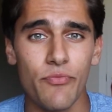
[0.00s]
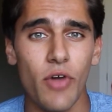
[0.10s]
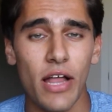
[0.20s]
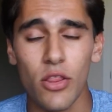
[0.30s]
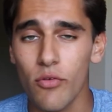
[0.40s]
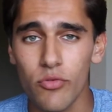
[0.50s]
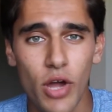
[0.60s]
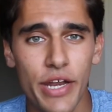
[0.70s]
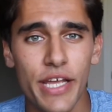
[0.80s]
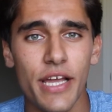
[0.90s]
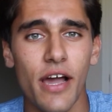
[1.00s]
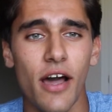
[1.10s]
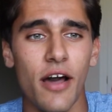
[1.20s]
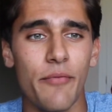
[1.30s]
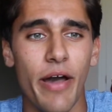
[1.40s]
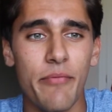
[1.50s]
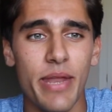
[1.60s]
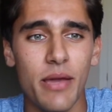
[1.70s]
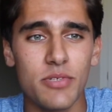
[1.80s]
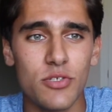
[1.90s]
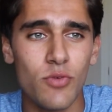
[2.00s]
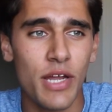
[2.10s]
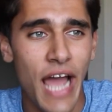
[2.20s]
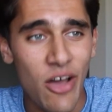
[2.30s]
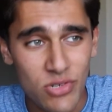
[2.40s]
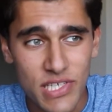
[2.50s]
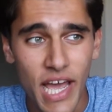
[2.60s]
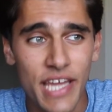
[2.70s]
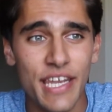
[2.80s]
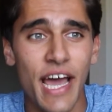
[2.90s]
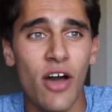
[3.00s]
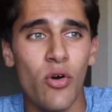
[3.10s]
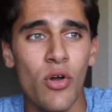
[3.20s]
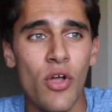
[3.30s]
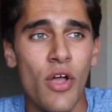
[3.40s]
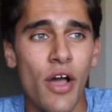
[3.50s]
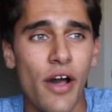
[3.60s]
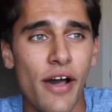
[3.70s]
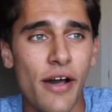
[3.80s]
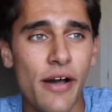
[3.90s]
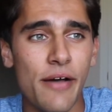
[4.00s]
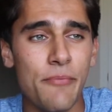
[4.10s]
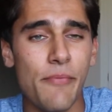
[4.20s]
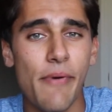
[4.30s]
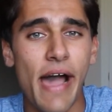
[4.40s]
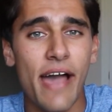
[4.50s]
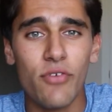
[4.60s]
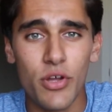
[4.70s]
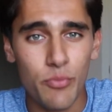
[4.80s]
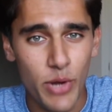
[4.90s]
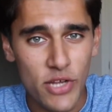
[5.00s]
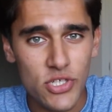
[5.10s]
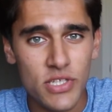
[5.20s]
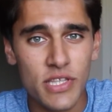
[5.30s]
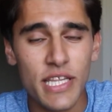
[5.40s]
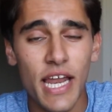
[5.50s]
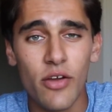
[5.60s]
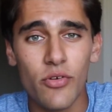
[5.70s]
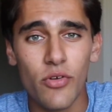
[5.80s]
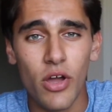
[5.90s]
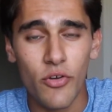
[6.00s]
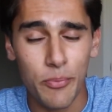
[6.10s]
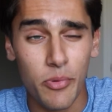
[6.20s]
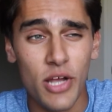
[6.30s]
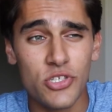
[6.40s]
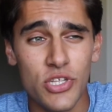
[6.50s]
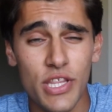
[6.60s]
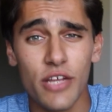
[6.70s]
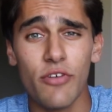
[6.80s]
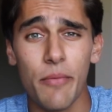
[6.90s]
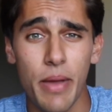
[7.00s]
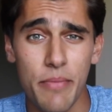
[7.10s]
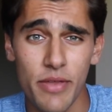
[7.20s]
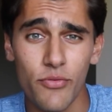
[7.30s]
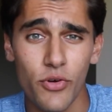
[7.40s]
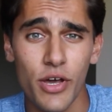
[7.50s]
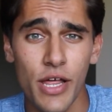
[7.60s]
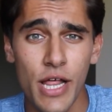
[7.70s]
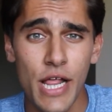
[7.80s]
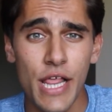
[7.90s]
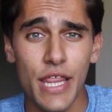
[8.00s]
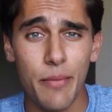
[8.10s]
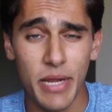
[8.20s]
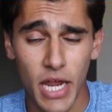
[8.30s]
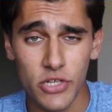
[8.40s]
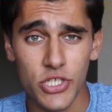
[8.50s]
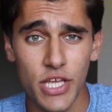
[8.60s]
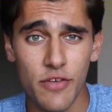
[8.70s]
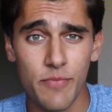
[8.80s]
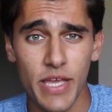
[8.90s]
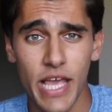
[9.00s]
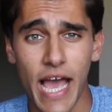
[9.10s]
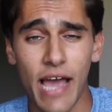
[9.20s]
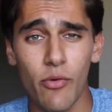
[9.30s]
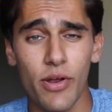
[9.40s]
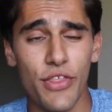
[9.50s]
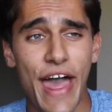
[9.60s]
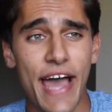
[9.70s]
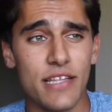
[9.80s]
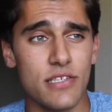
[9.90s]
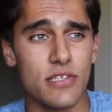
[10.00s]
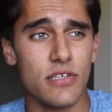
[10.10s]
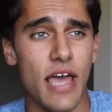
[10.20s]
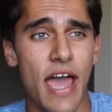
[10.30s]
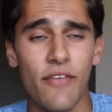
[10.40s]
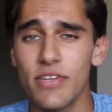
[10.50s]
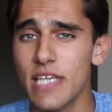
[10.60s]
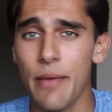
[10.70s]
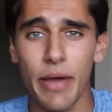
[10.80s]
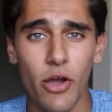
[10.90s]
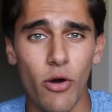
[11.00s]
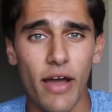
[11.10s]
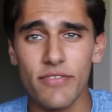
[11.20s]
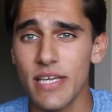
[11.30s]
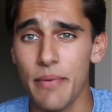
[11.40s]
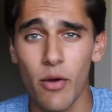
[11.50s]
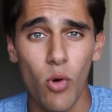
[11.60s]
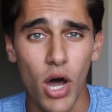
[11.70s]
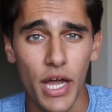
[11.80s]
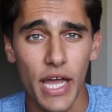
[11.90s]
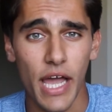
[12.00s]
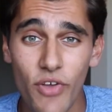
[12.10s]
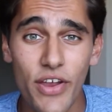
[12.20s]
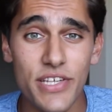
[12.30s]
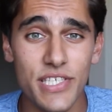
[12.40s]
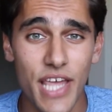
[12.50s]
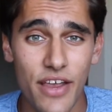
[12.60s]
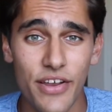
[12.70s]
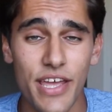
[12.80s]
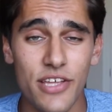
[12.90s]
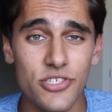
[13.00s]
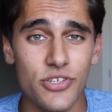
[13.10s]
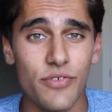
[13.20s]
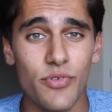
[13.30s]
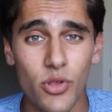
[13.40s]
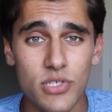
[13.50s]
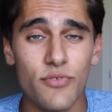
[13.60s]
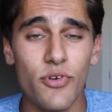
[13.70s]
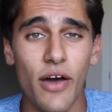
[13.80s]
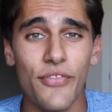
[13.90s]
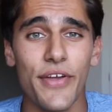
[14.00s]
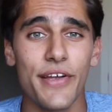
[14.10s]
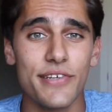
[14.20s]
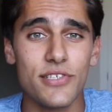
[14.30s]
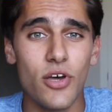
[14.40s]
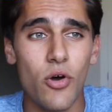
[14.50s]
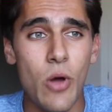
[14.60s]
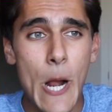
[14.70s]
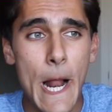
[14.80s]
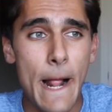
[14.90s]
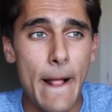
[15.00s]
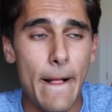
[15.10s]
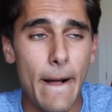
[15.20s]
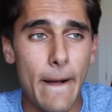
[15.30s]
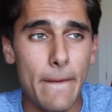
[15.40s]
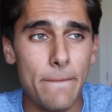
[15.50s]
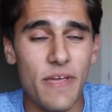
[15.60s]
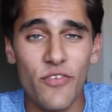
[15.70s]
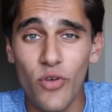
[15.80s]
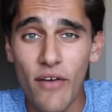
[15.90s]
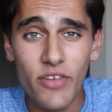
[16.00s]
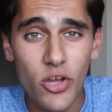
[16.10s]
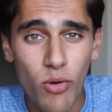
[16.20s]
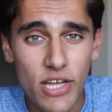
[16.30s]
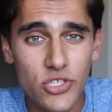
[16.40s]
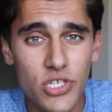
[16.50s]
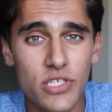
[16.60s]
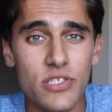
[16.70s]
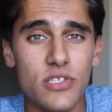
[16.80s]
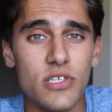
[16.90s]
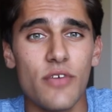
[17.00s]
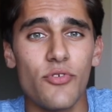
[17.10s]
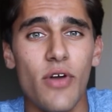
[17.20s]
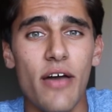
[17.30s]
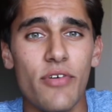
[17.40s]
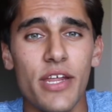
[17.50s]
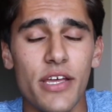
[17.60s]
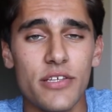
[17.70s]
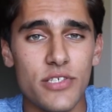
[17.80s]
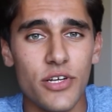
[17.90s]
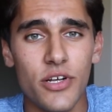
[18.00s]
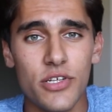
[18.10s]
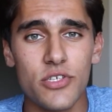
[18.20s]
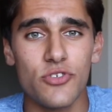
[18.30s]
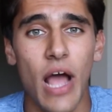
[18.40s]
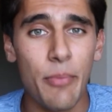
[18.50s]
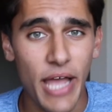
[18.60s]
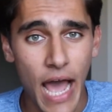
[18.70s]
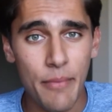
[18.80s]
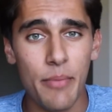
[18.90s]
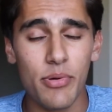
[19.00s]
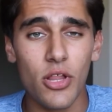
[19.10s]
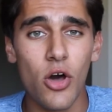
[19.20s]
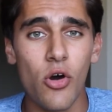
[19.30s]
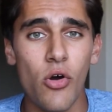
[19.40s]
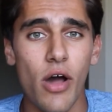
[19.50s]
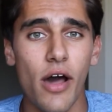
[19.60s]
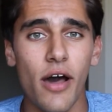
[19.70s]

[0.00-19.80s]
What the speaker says: I love running. I've been able to run outside now. I have a compression thing around my midfoot that my doctor gave me. I wear that every time I go, every time I walk. Very scary injury for those of you out there. So if you have any questions, if you have any concerns, drop a comment below.